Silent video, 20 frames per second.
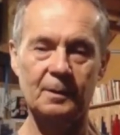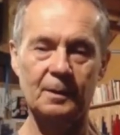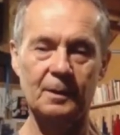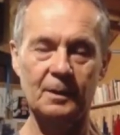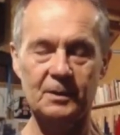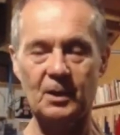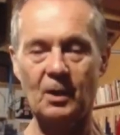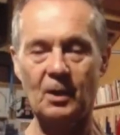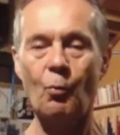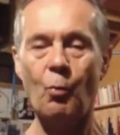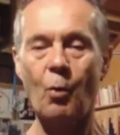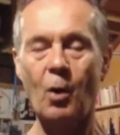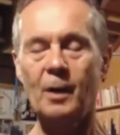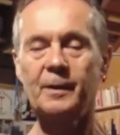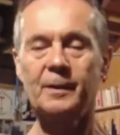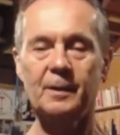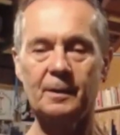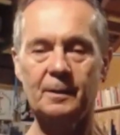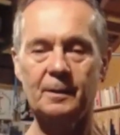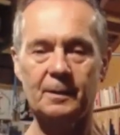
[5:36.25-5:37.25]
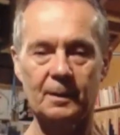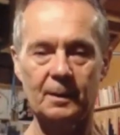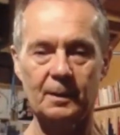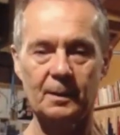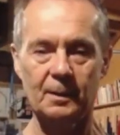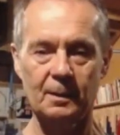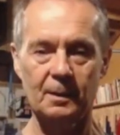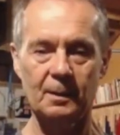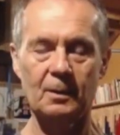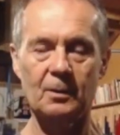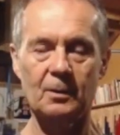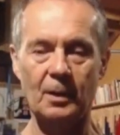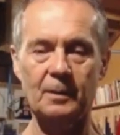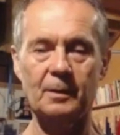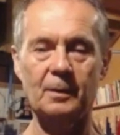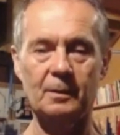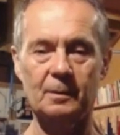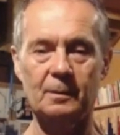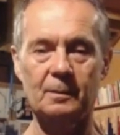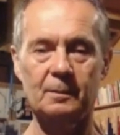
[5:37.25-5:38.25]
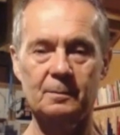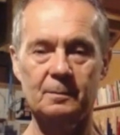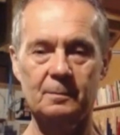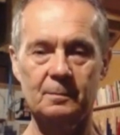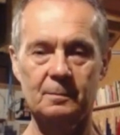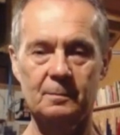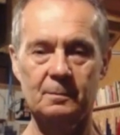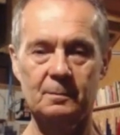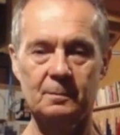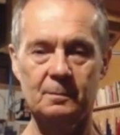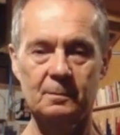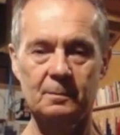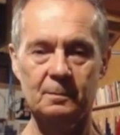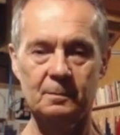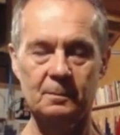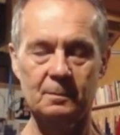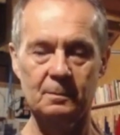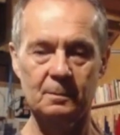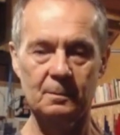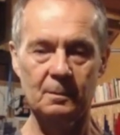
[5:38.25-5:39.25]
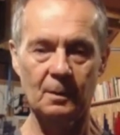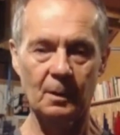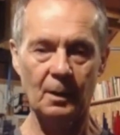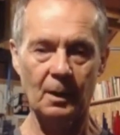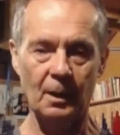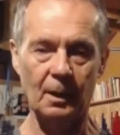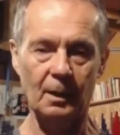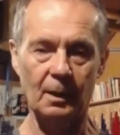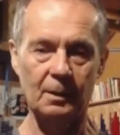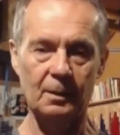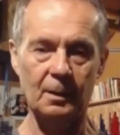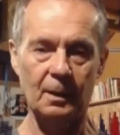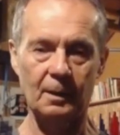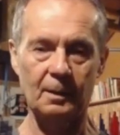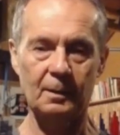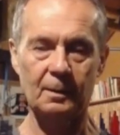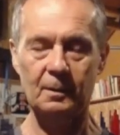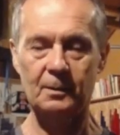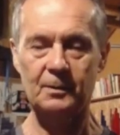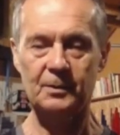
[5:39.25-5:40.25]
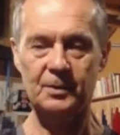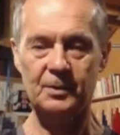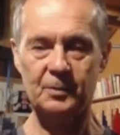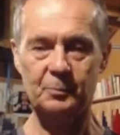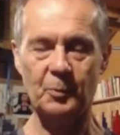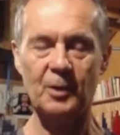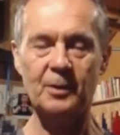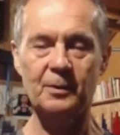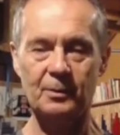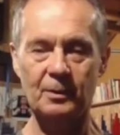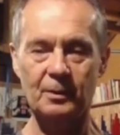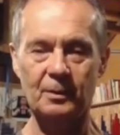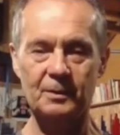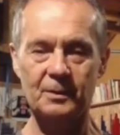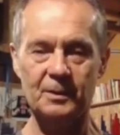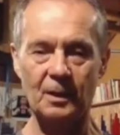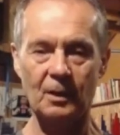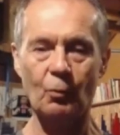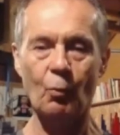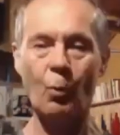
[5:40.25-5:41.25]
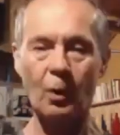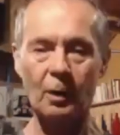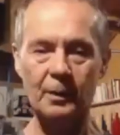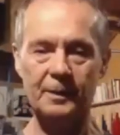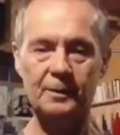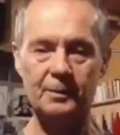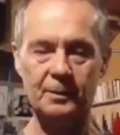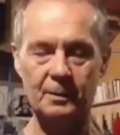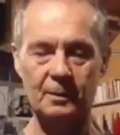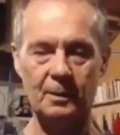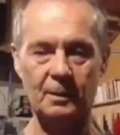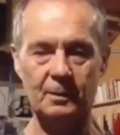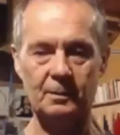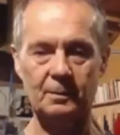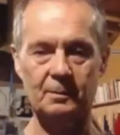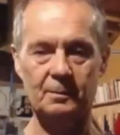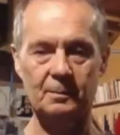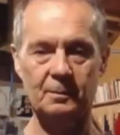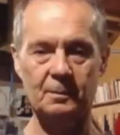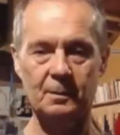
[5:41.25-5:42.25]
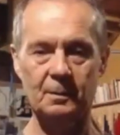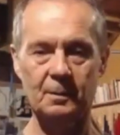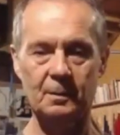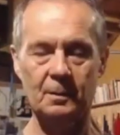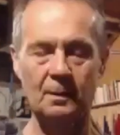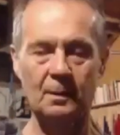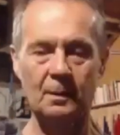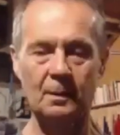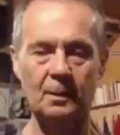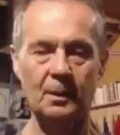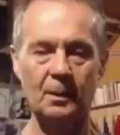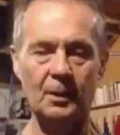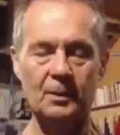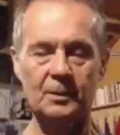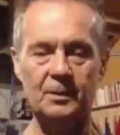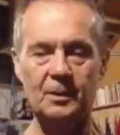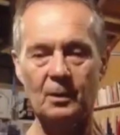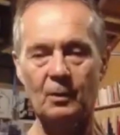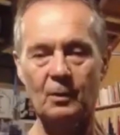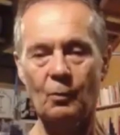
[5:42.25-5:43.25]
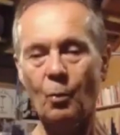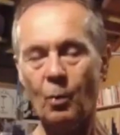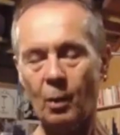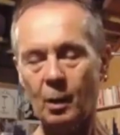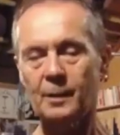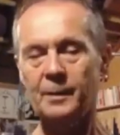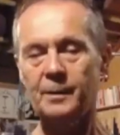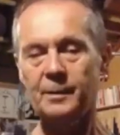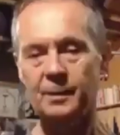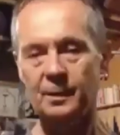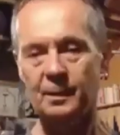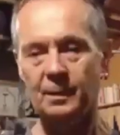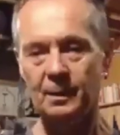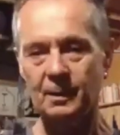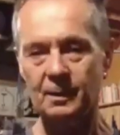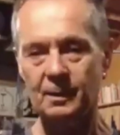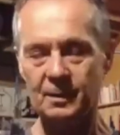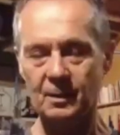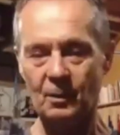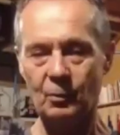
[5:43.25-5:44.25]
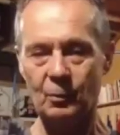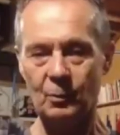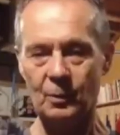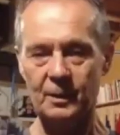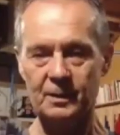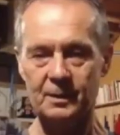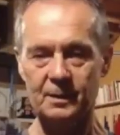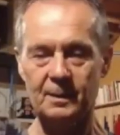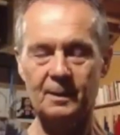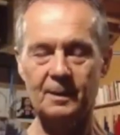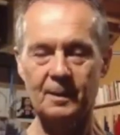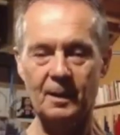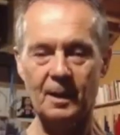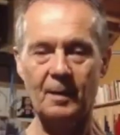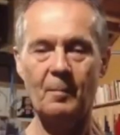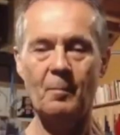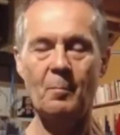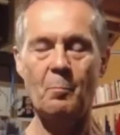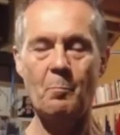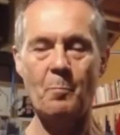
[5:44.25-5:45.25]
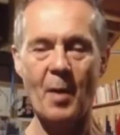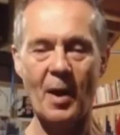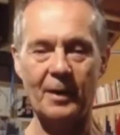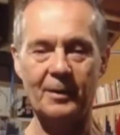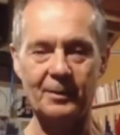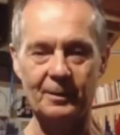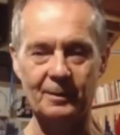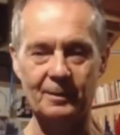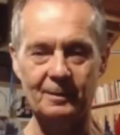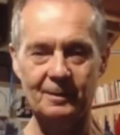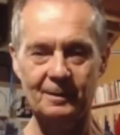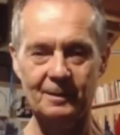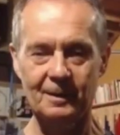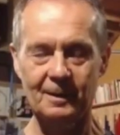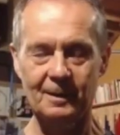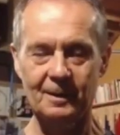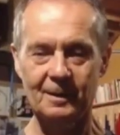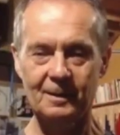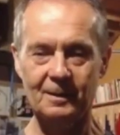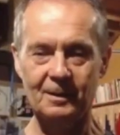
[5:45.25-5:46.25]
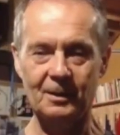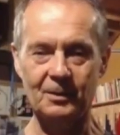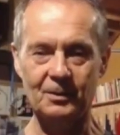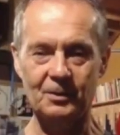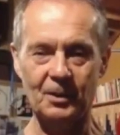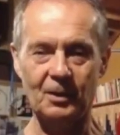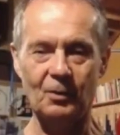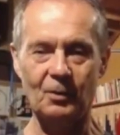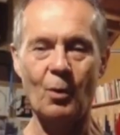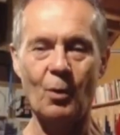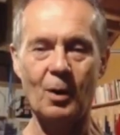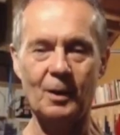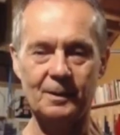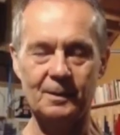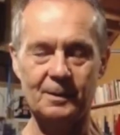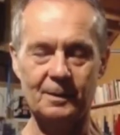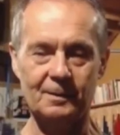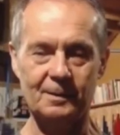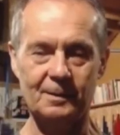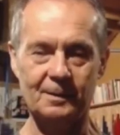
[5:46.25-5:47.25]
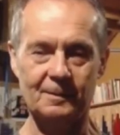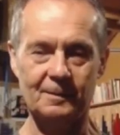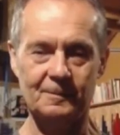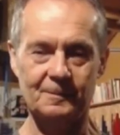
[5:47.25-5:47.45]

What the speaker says: It's a quantity runner. And then a sprinter is a quality runner. And the quality is always better than the quantity.